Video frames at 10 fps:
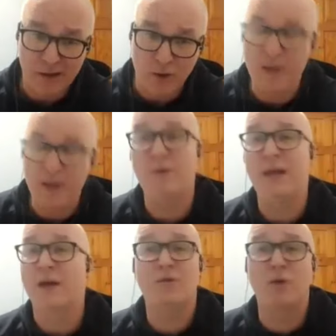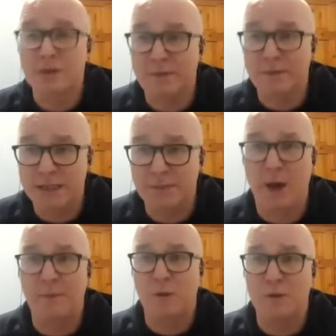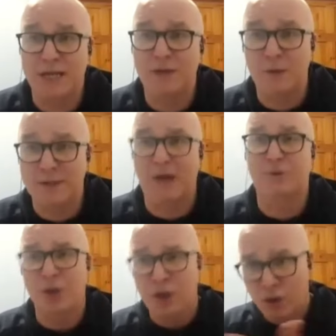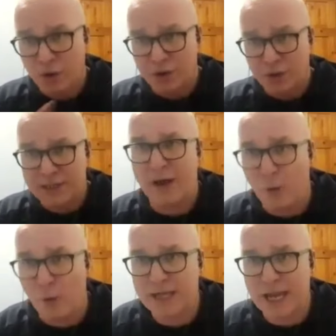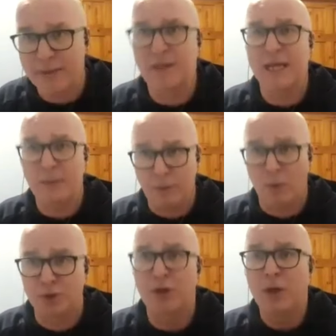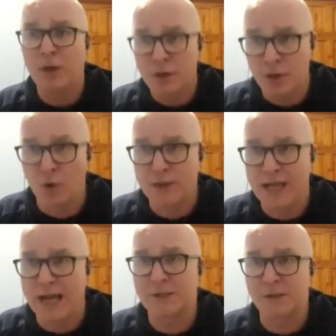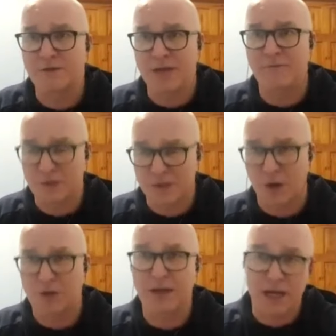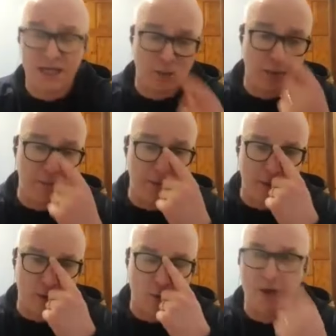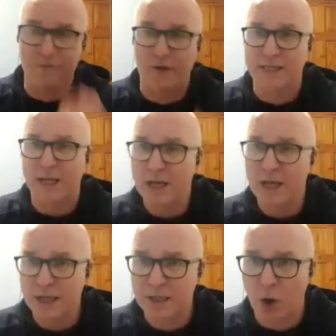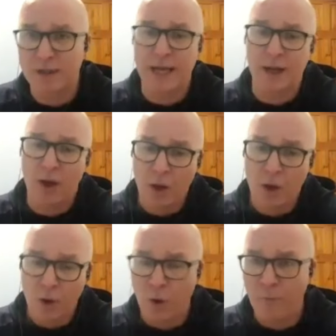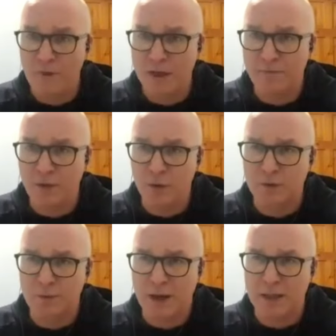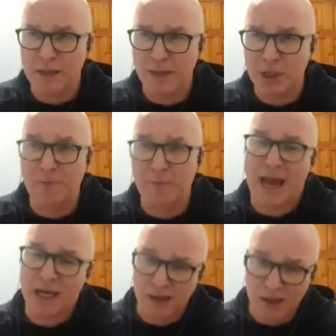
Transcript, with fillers: Look, we, we hear rumours and bits and bobs who's in, who's out. Until that opening game of the league, we won't know the answers to that for certain. As we'd be better qualified to talk then. Hopefully, there's a few of those players I mentioned back.